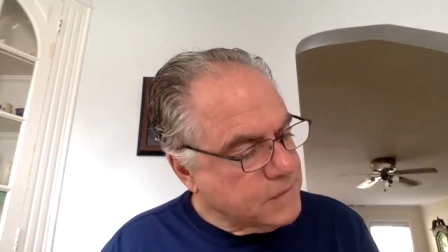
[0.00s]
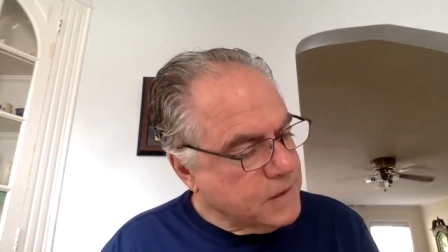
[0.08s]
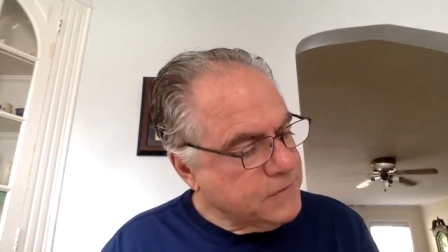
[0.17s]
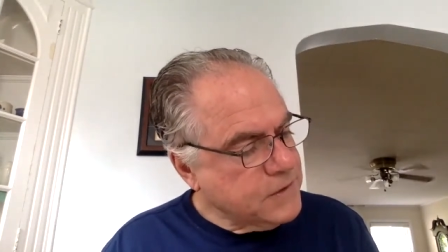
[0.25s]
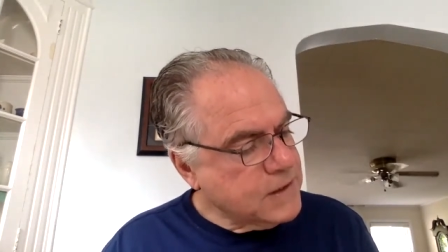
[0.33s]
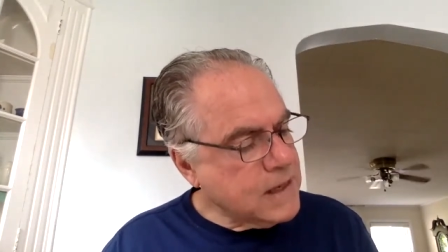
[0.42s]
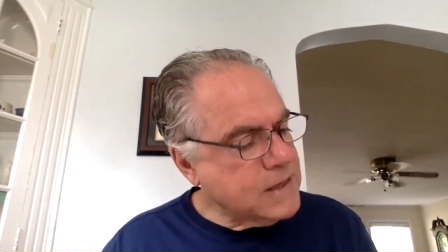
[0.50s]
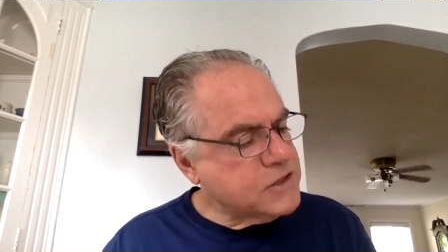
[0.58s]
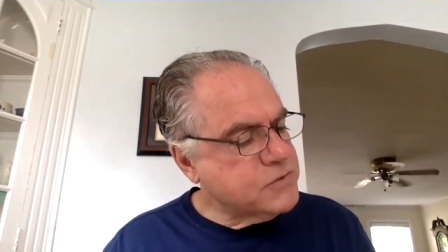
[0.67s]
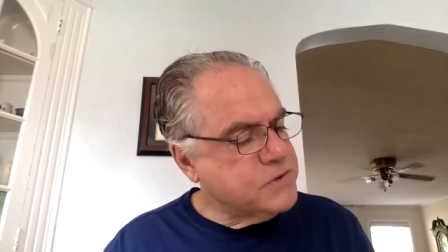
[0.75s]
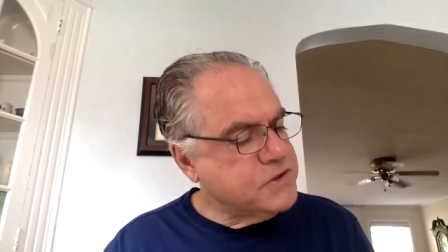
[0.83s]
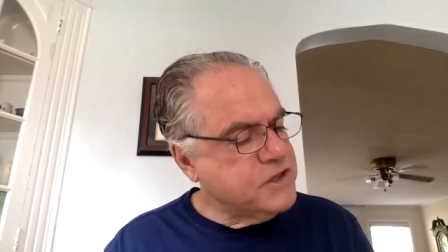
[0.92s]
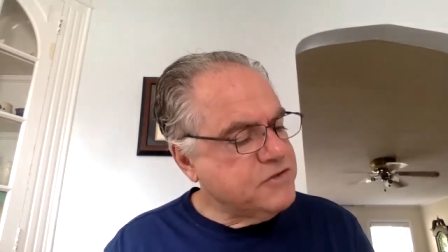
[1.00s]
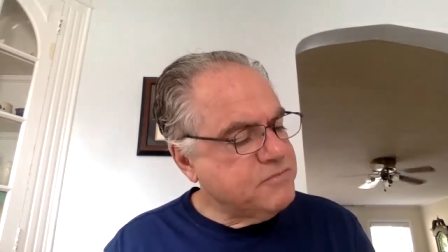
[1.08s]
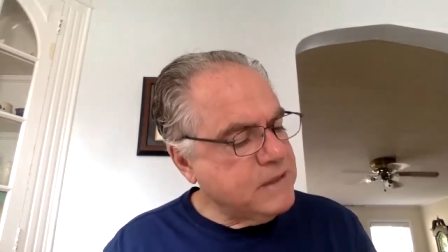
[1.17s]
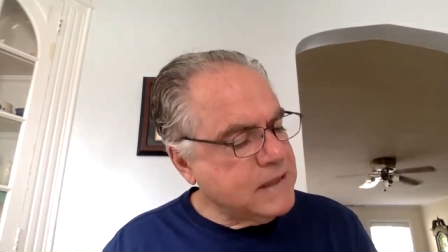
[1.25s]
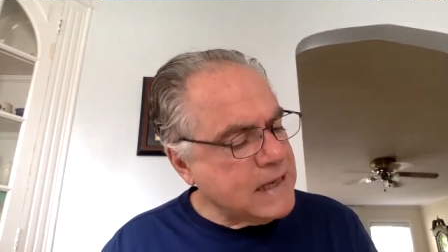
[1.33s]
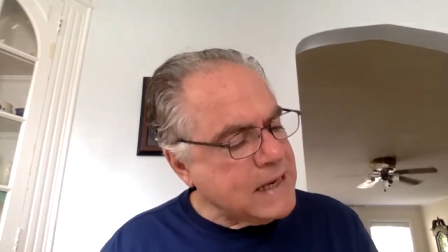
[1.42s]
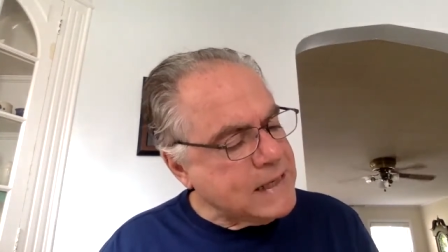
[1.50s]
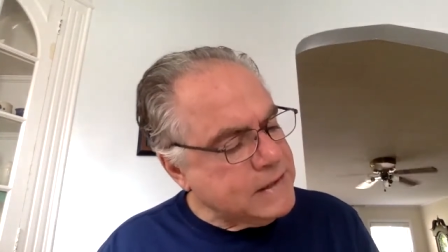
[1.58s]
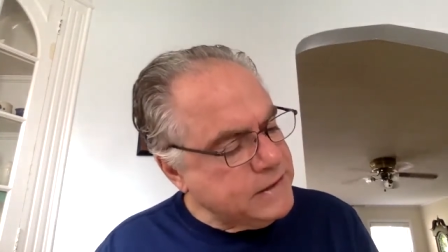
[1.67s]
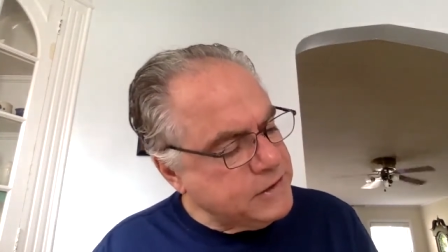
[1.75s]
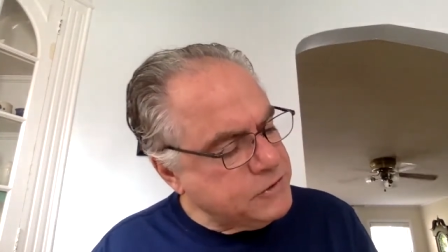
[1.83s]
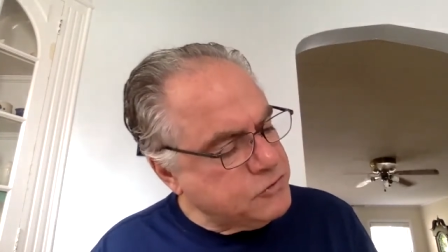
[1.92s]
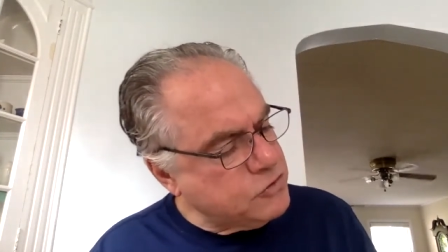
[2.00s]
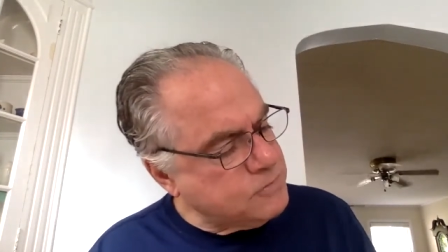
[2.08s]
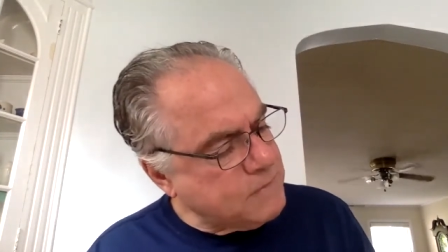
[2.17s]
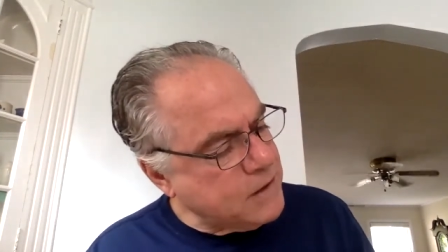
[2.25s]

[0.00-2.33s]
And the goddess received me kindly and took